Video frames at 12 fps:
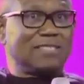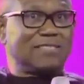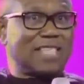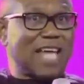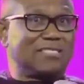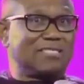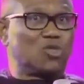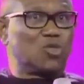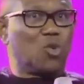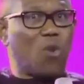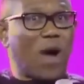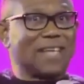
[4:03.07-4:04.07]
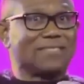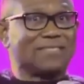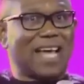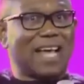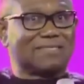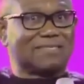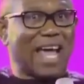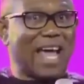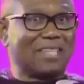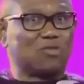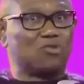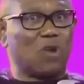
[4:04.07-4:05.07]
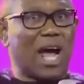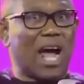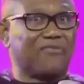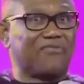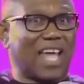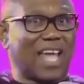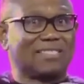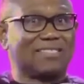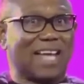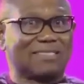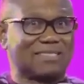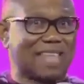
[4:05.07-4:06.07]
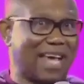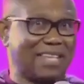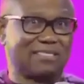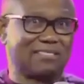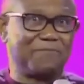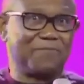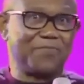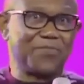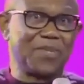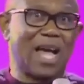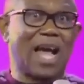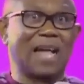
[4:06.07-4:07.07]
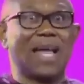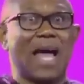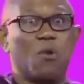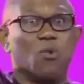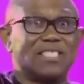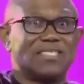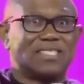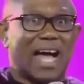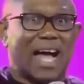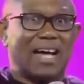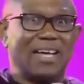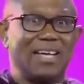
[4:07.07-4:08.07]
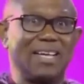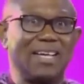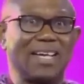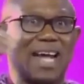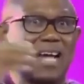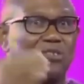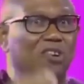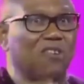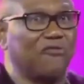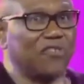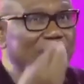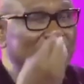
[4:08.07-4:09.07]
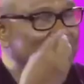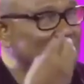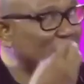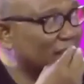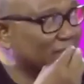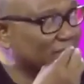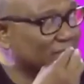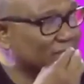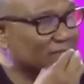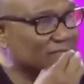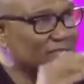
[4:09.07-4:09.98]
A state twice their size, 2.5 times their size, and their winter cannot feed themselves.